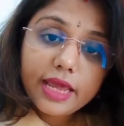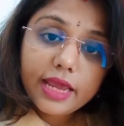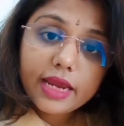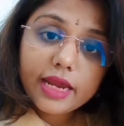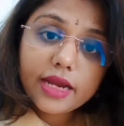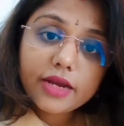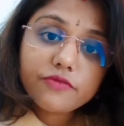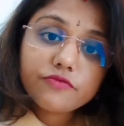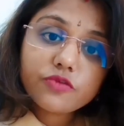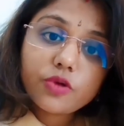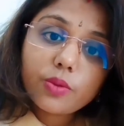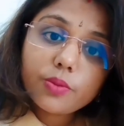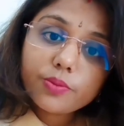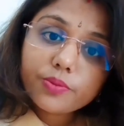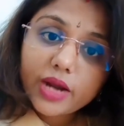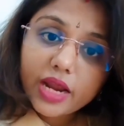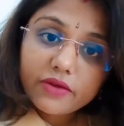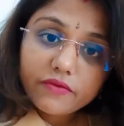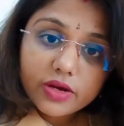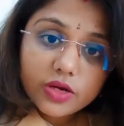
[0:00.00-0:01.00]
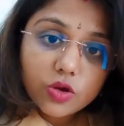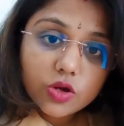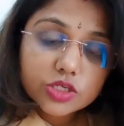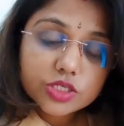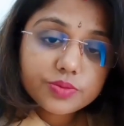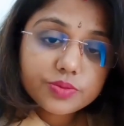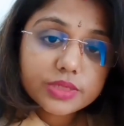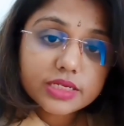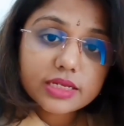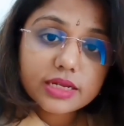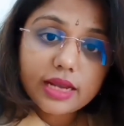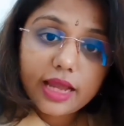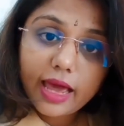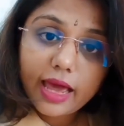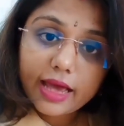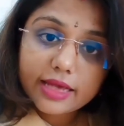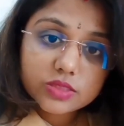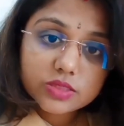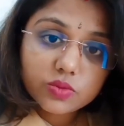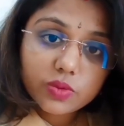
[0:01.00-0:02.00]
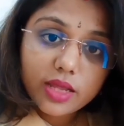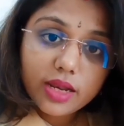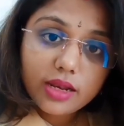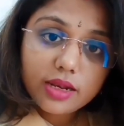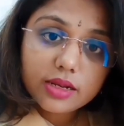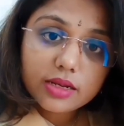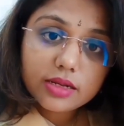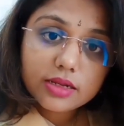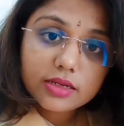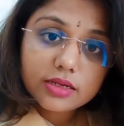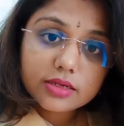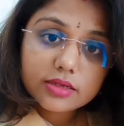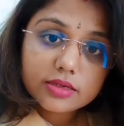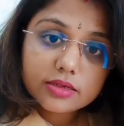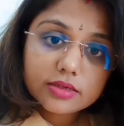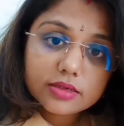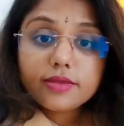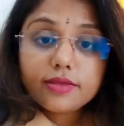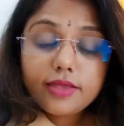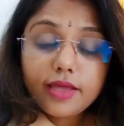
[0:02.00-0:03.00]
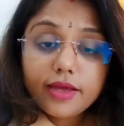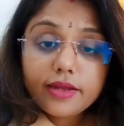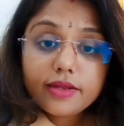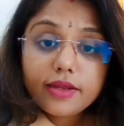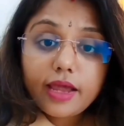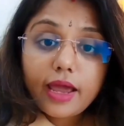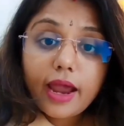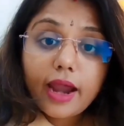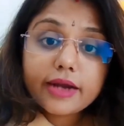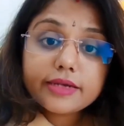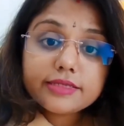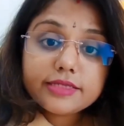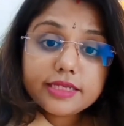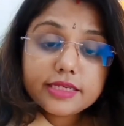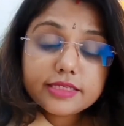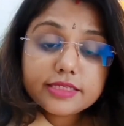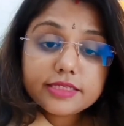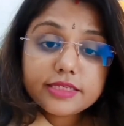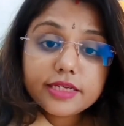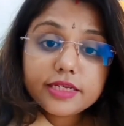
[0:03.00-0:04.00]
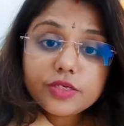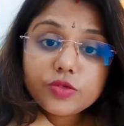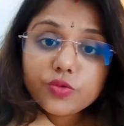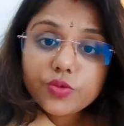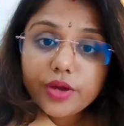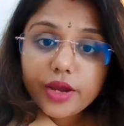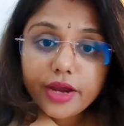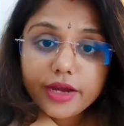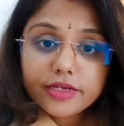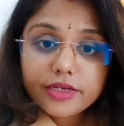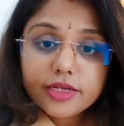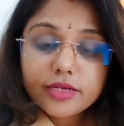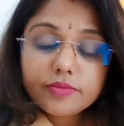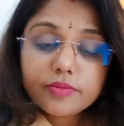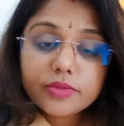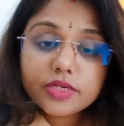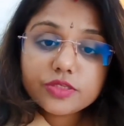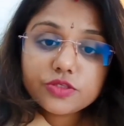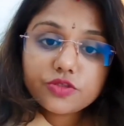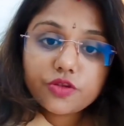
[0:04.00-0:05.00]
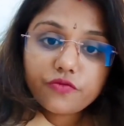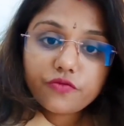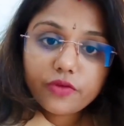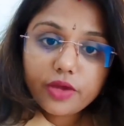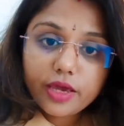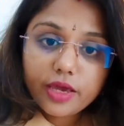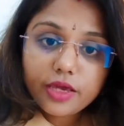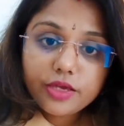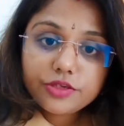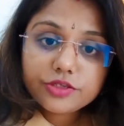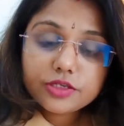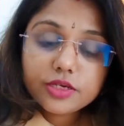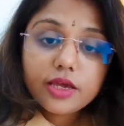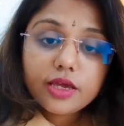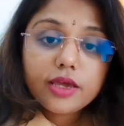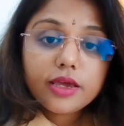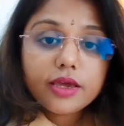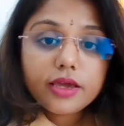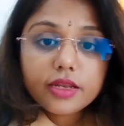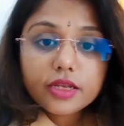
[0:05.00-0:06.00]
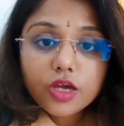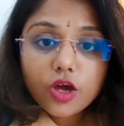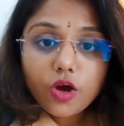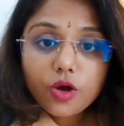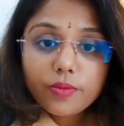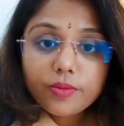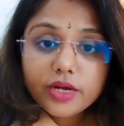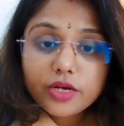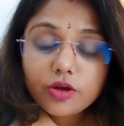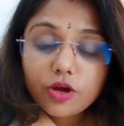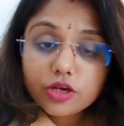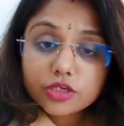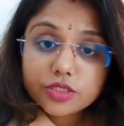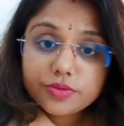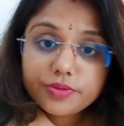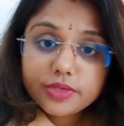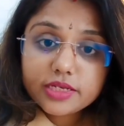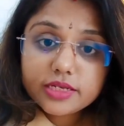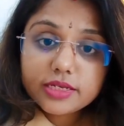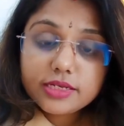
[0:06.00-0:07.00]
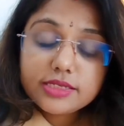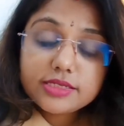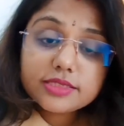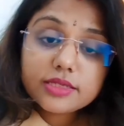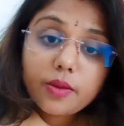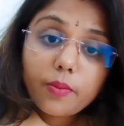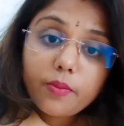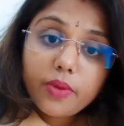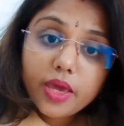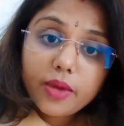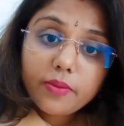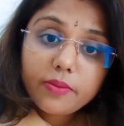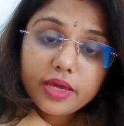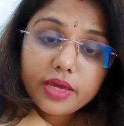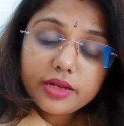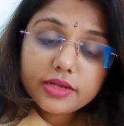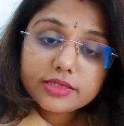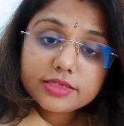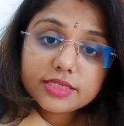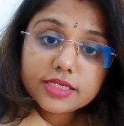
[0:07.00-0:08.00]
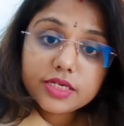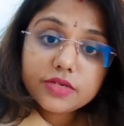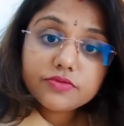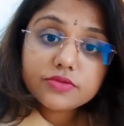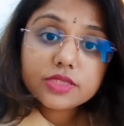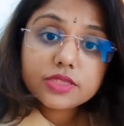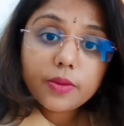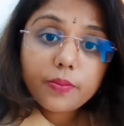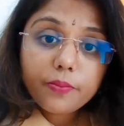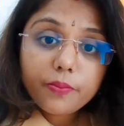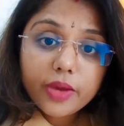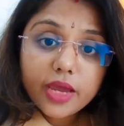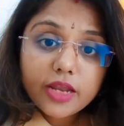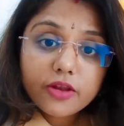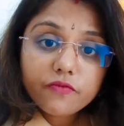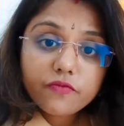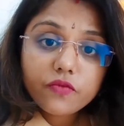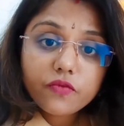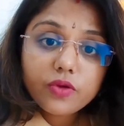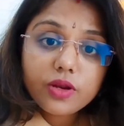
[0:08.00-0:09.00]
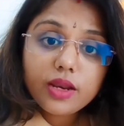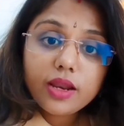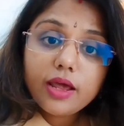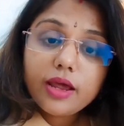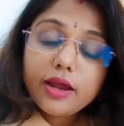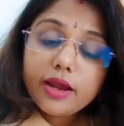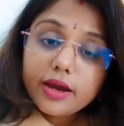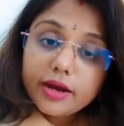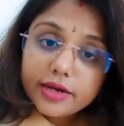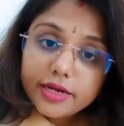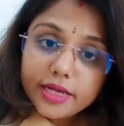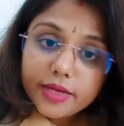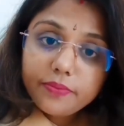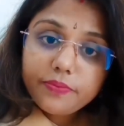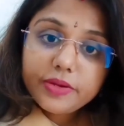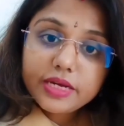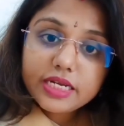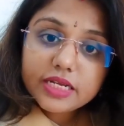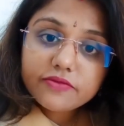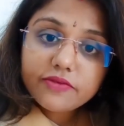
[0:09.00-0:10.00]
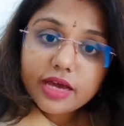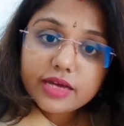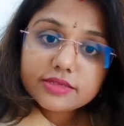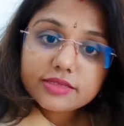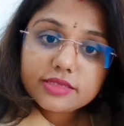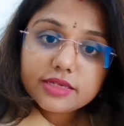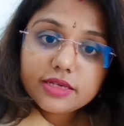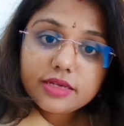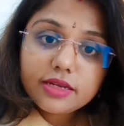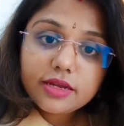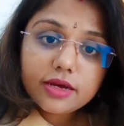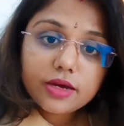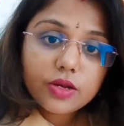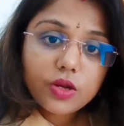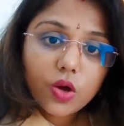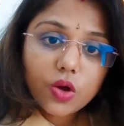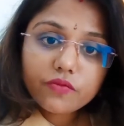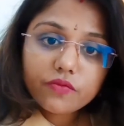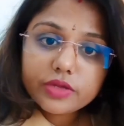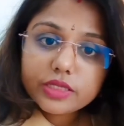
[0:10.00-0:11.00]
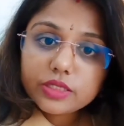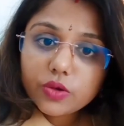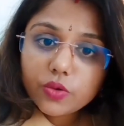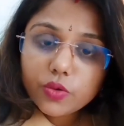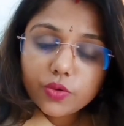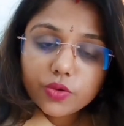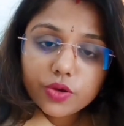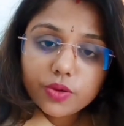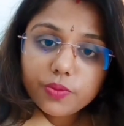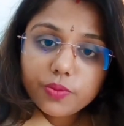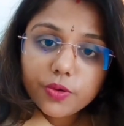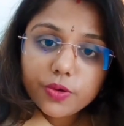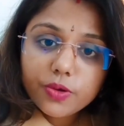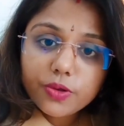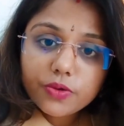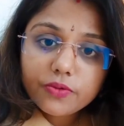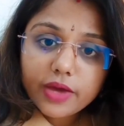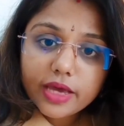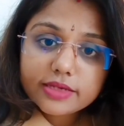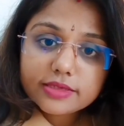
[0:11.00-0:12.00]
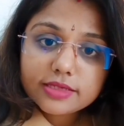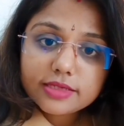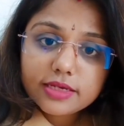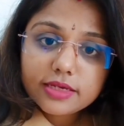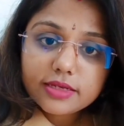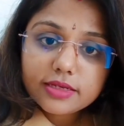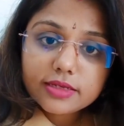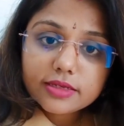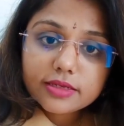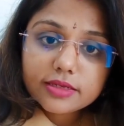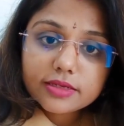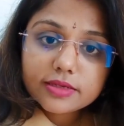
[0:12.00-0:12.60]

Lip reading: take it from private hospital as well. Then at 16 to 18 months of age, in government hospitals, baby receives the painful DPT vaccine along with the oral polio vaccine,